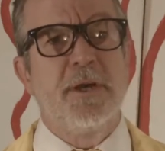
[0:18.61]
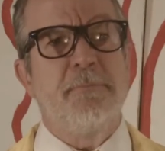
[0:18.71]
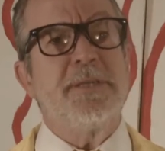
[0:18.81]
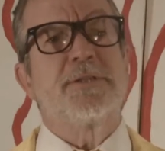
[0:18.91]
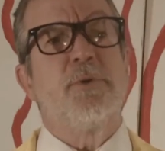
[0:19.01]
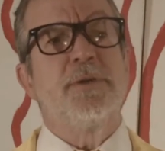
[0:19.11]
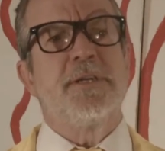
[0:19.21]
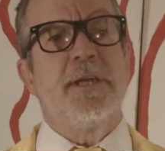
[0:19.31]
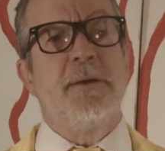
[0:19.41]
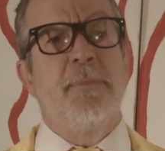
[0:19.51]

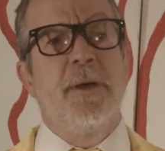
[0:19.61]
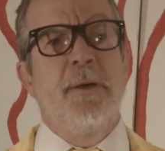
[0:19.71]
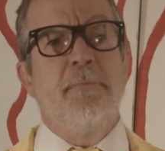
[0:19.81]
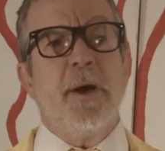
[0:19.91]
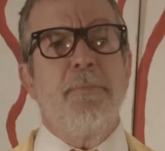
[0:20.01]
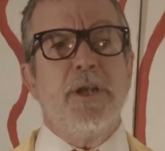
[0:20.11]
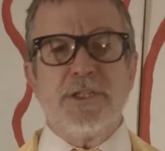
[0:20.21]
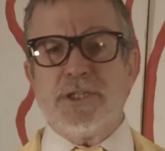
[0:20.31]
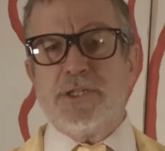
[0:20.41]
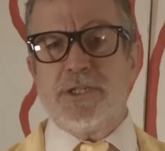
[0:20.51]
misquoting him by
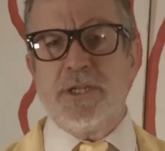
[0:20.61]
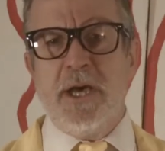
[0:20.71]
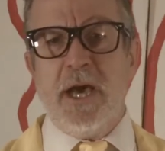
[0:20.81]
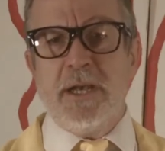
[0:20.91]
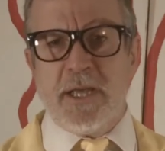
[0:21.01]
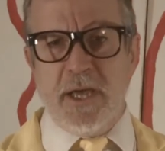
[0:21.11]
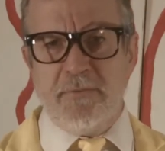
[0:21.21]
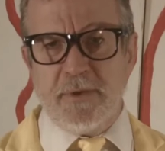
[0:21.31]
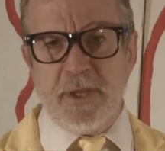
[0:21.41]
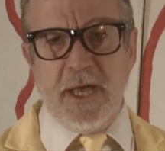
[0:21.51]
malicious and
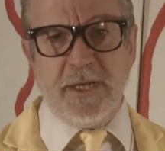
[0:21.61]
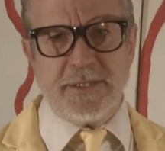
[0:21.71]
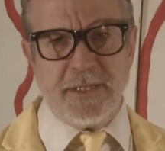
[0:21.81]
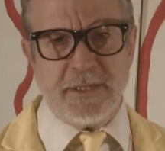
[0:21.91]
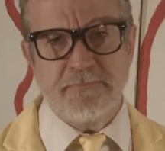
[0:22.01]
careful editing.